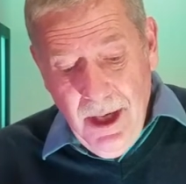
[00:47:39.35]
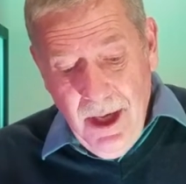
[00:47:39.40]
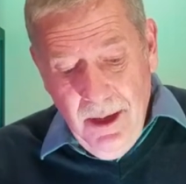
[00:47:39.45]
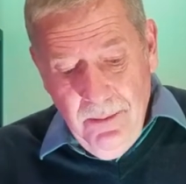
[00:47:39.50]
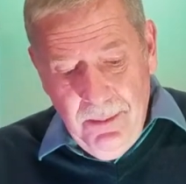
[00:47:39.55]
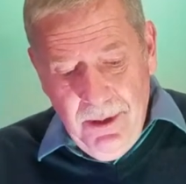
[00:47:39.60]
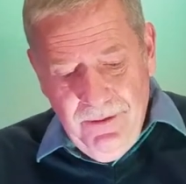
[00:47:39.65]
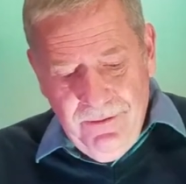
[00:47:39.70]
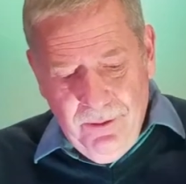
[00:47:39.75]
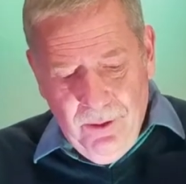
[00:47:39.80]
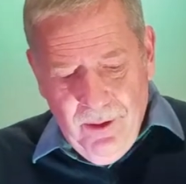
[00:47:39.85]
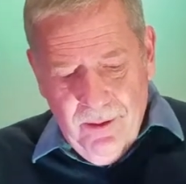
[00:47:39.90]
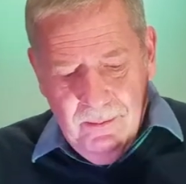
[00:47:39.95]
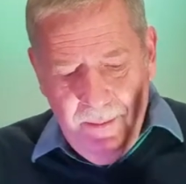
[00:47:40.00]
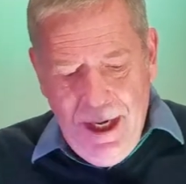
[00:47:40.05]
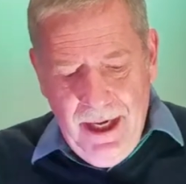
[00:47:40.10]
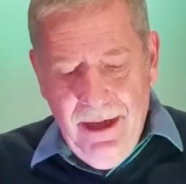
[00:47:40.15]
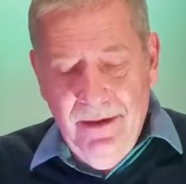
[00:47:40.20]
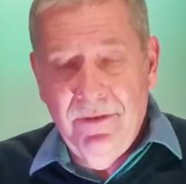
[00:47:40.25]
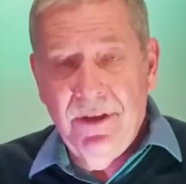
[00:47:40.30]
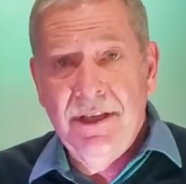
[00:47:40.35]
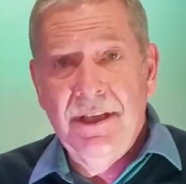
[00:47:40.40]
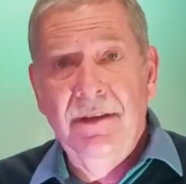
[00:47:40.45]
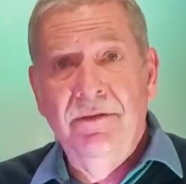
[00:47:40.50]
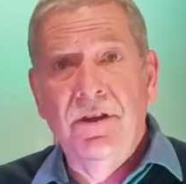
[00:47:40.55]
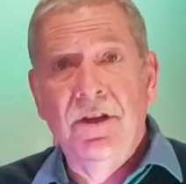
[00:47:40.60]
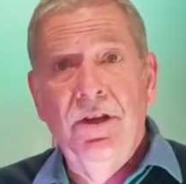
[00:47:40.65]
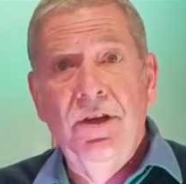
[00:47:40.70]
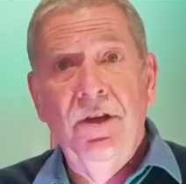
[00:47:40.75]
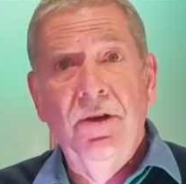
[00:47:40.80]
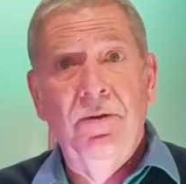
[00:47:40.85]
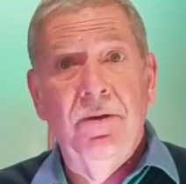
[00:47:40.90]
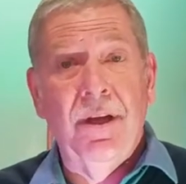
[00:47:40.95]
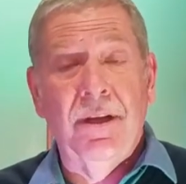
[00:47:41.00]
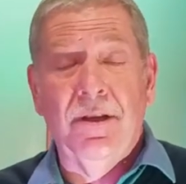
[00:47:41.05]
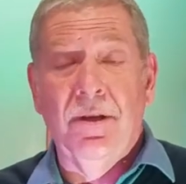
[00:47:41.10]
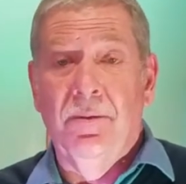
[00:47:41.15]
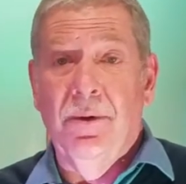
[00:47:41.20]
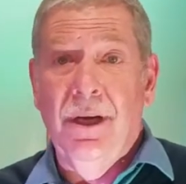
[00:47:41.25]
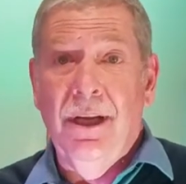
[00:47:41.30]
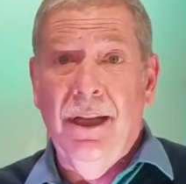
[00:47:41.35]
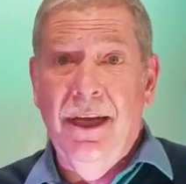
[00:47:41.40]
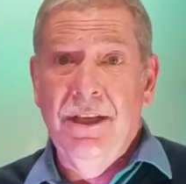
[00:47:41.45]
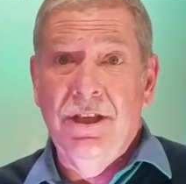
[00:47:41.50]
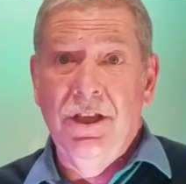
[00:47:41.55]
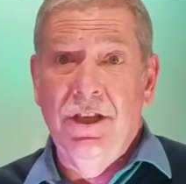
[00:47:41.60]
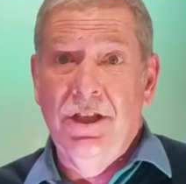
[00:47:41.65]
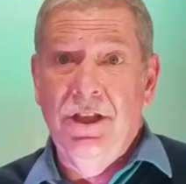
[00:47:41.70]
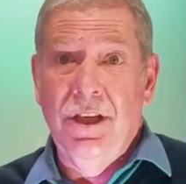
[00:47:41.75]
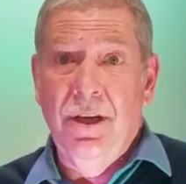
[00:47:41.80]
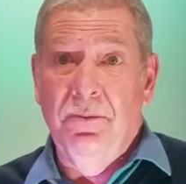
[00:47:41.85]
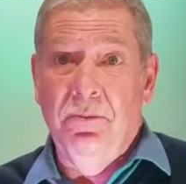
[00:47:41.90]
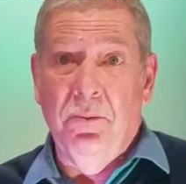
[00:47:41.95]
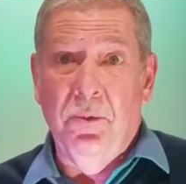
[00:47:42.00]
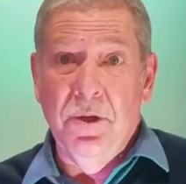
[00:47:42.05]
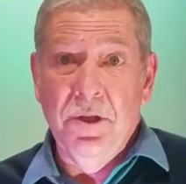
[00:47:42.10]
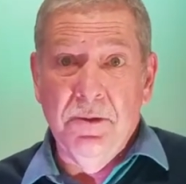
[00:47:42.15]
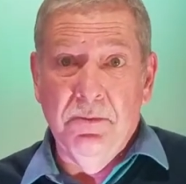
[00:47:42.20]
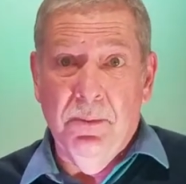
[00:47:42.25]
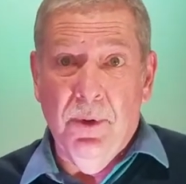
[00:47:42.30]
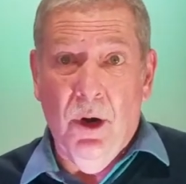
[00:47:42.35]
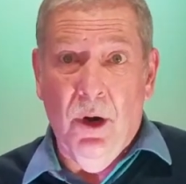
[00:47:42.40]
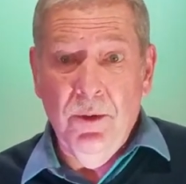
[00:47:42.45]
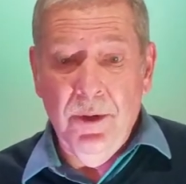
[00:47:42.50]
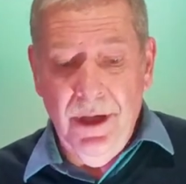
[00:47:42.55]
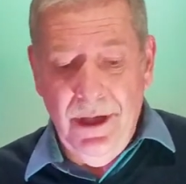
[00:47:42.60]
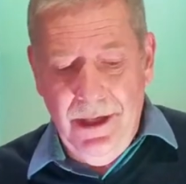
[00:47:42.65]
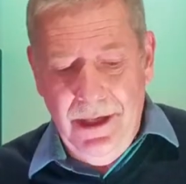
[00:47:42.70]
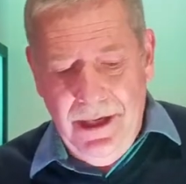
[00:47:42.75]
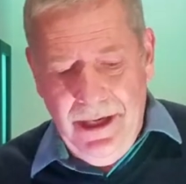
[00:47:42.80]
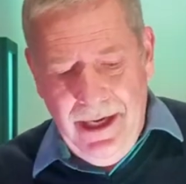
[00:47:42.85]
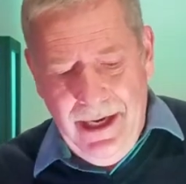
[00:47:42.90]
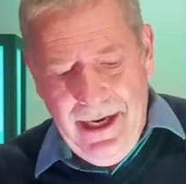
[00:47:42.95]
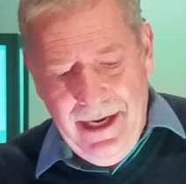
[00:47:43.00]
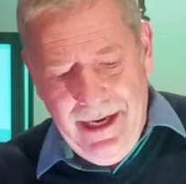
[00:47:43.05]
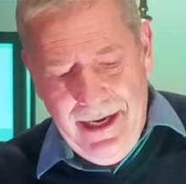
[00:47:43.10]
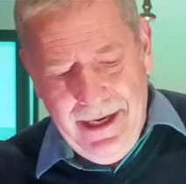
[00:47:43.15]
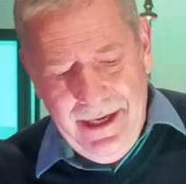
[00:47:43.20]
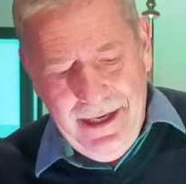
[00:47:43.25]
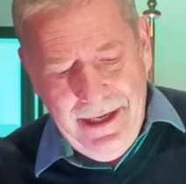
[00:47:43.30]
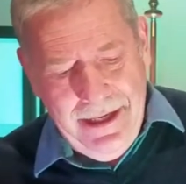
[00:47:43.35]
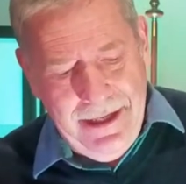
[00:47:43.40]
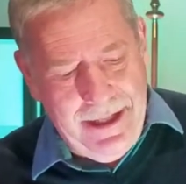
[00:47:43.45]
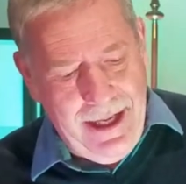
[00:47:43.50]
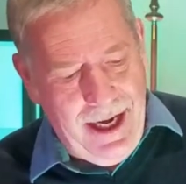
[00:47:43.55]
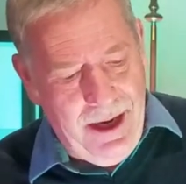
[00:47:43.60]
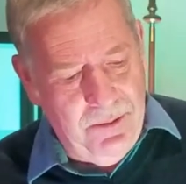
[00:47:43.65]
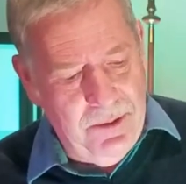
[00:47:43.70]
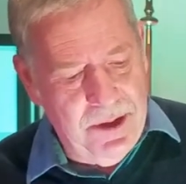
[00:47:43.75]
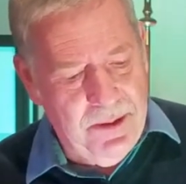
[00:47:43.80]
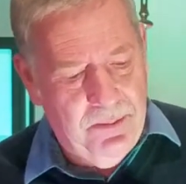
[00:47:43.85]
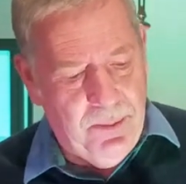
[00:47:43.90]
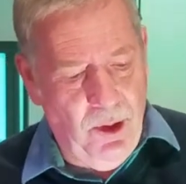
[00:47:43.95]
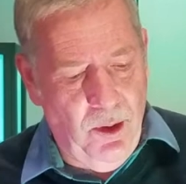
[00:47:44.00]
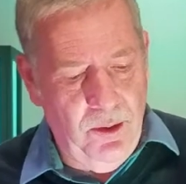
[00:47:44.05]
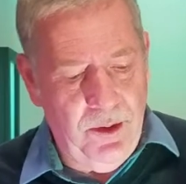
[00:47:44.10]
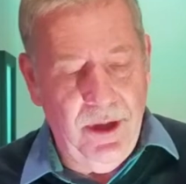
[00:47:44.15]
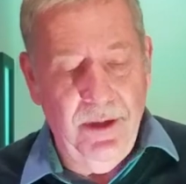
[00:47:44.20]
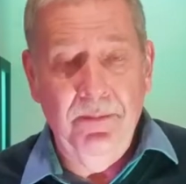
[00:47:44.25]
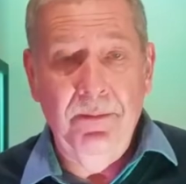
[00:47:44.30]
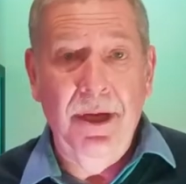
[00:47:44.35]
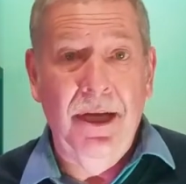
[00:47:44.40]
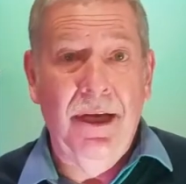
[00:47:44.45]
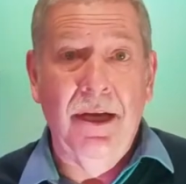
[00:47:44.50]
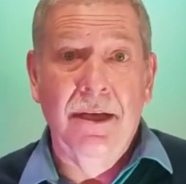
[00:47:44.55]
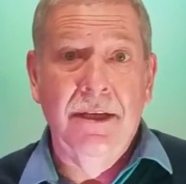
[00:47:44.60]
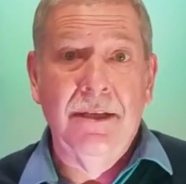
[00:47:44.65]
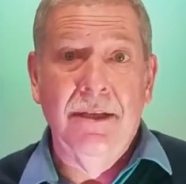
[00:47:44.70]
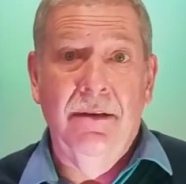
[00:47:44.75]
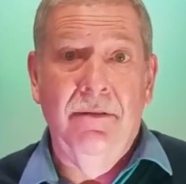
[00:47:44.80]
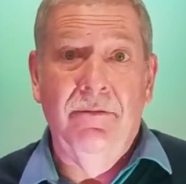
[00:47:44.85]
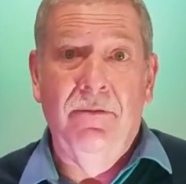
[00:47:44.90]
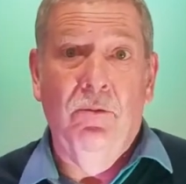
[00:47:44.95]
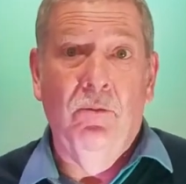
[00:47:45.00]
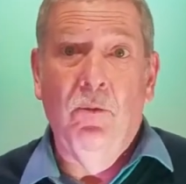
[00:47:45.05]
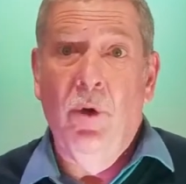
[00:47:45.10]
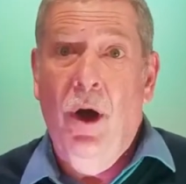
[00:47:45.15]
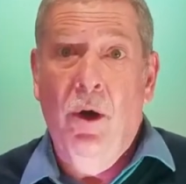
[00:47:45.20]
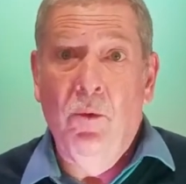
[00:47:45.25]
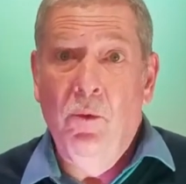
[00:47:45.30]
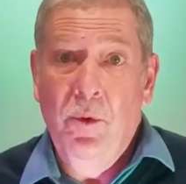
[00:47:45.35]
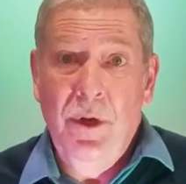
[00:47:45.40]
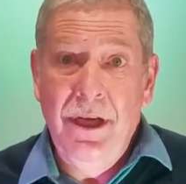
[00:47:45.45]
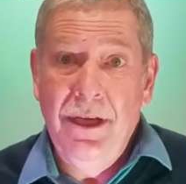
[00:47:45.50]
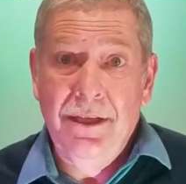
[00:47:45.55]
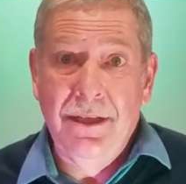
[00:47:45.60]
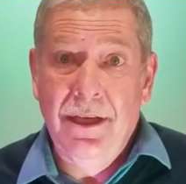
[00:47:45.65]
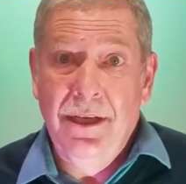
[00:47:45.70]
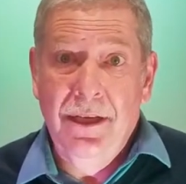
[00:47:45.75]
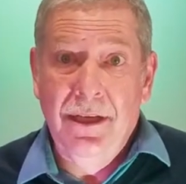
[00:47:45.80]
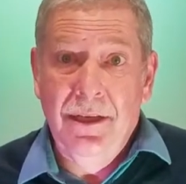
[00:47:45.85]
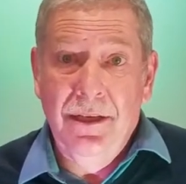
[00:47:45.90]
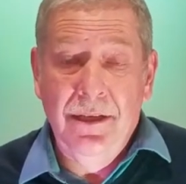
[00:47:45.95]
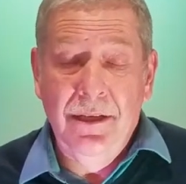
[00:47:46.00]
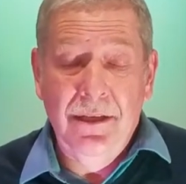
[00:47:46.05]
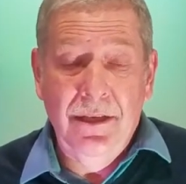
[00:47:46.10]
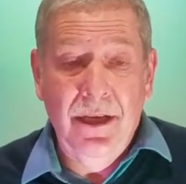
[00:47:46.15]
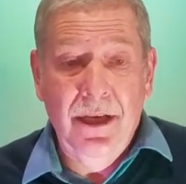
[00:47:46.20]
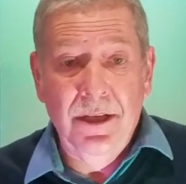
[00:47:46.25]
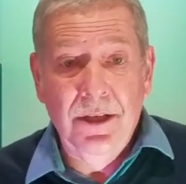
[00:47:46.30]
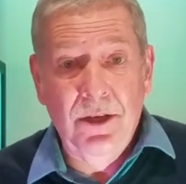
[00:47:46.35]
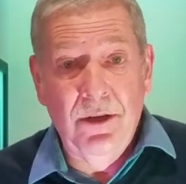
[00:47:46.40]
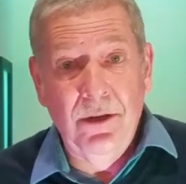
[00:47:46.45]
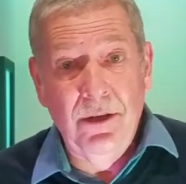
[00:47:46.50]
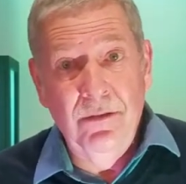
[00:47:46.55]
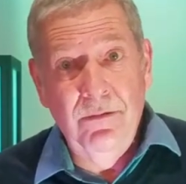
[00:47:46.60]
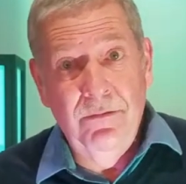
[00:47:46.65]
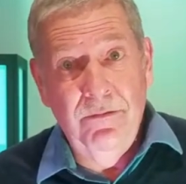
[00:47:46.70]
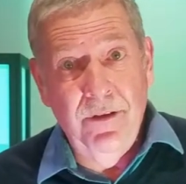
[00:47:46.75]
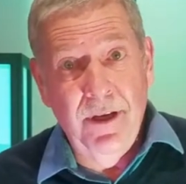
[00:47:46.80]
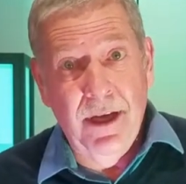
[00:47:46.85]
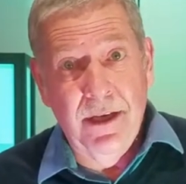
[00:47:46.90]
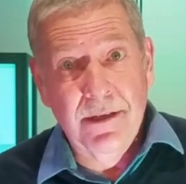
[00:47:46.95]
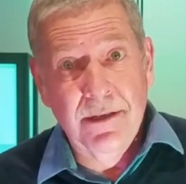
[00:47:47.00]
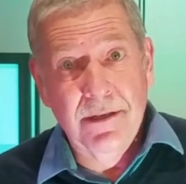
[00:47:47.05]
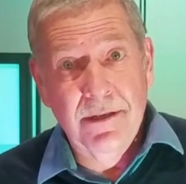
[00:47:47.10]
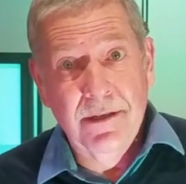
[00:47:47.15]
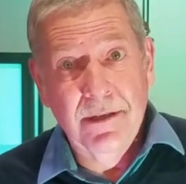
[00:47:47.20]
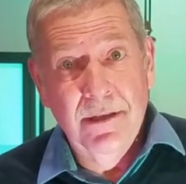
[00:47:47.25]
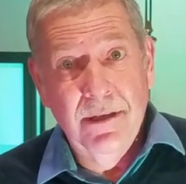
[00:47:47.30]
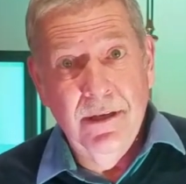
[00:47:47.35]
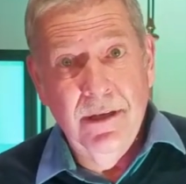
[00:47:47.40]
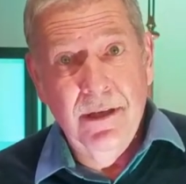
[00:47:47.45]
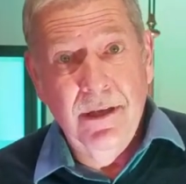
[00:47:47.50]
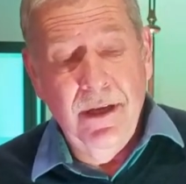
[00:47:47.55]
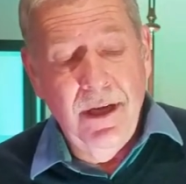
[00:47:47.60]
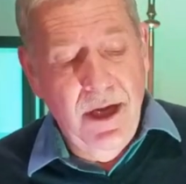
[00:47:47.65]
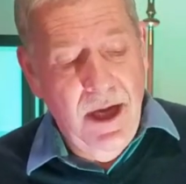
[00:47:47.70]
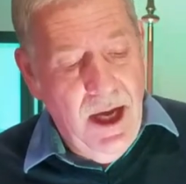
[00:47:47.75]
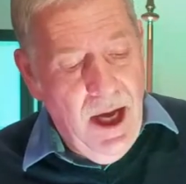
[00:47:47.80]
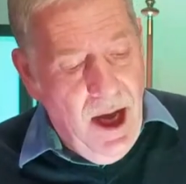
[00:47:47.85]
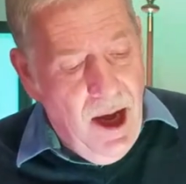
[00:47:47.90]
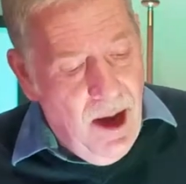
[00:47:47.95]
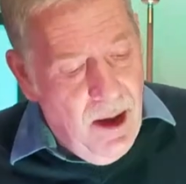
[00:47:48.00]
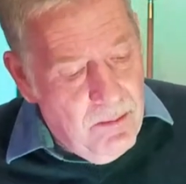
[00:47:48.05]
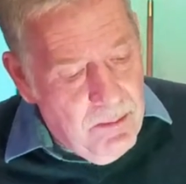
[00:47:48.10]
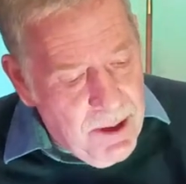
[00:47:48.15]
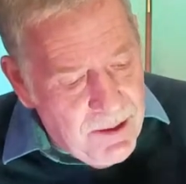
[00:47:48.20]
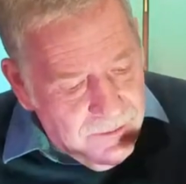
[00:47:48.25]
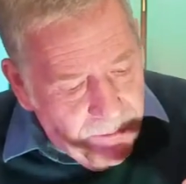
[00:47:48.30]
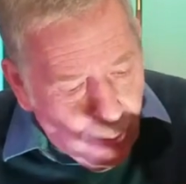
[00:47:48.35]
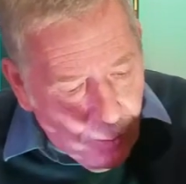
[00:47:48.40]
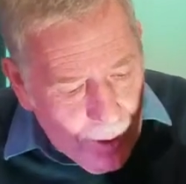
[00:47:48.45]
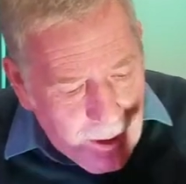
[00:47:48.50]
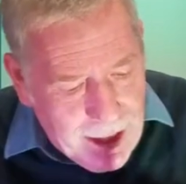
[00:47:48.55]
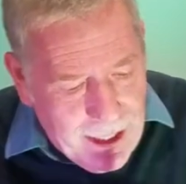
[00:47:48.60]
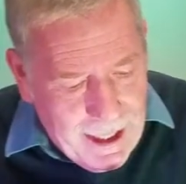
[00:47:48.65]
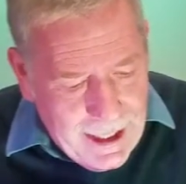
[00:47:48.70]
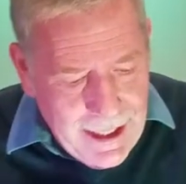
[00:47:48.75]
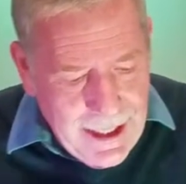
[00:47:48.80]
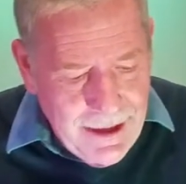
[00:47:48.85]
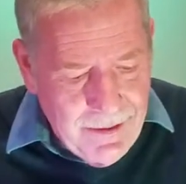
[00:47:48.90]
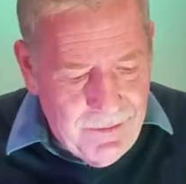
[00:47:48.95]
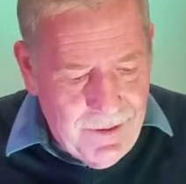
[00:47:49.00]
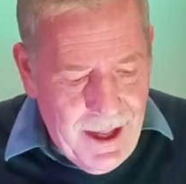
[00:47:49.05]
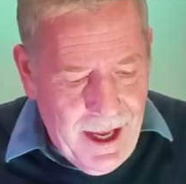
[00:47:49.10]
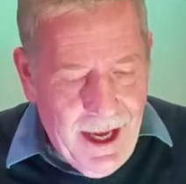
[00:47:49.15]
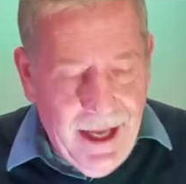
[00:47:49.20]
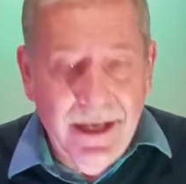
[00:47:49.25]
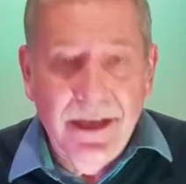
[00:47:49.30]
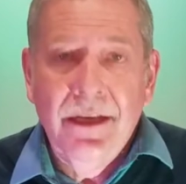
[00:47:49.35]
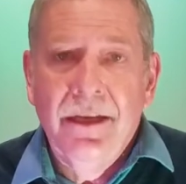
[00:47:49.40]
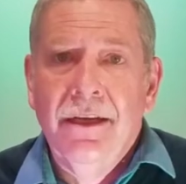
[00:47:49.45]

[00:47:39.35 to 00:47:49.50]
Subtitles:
Before many of us even knew that the relationship was broken and that it was broken because of what we did and couldn't fix. Before any of that,